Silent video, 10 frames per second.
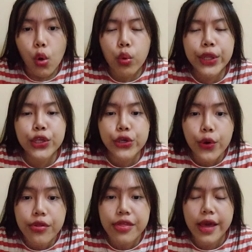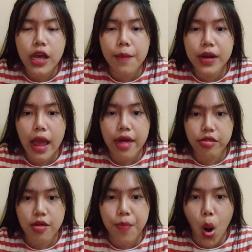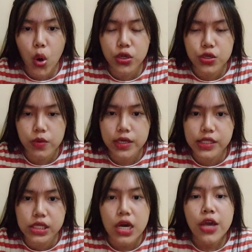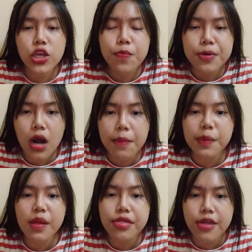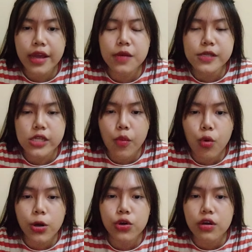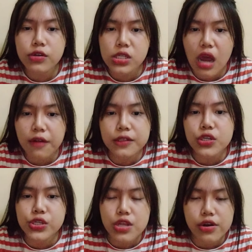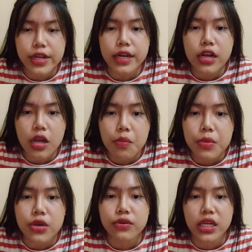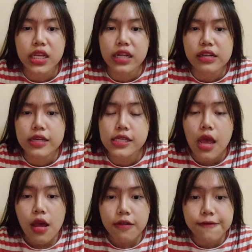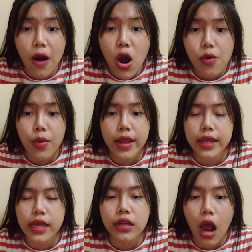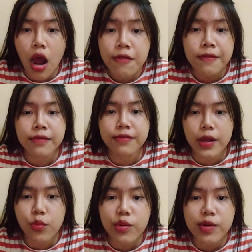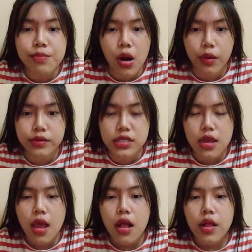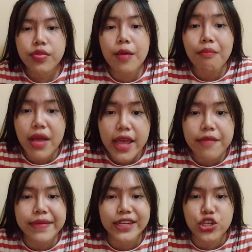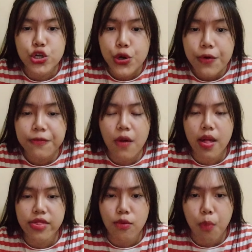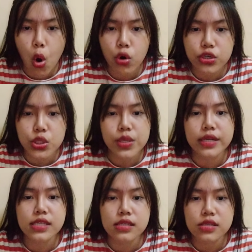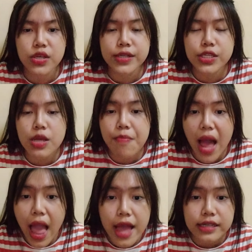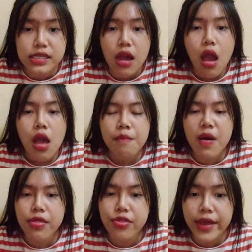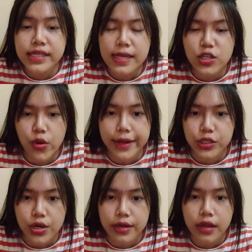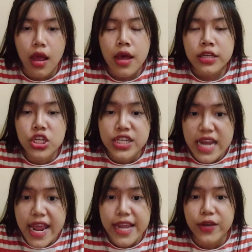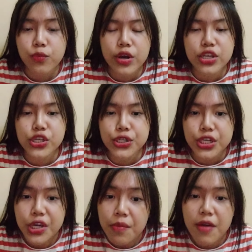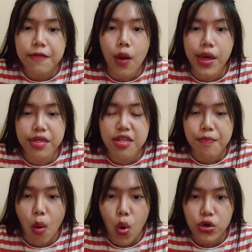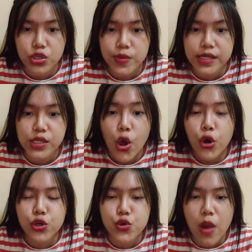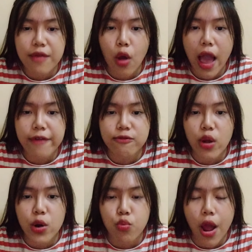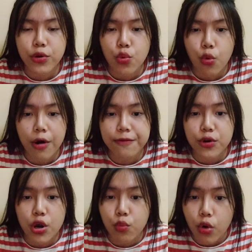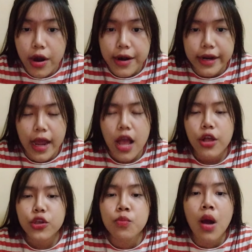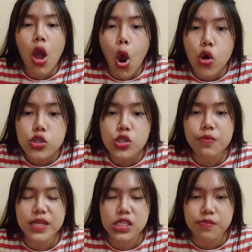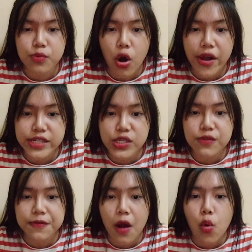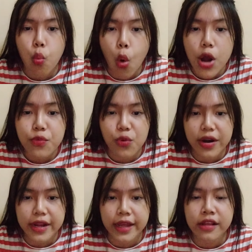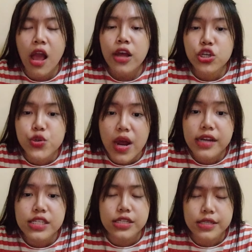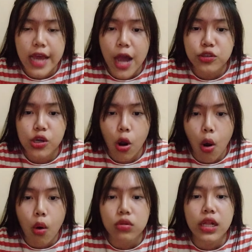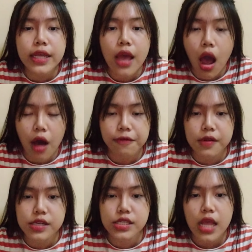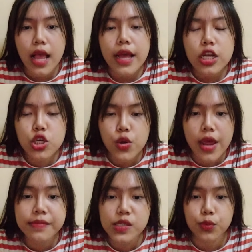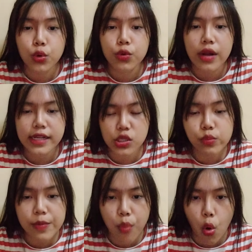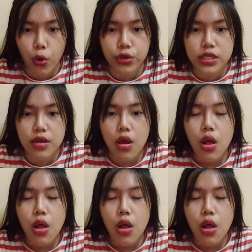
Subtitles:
When you think of an anthropologist, you probably think of someone who goes off to study in a community that is far away and often very remote. That may have been true for anthropologists since the past, but things are changing. Today, while you still may find anthropologists who travel halfway around the world for their work, you might also be surprised to find one working just down the hall in your office. Trâm has a report.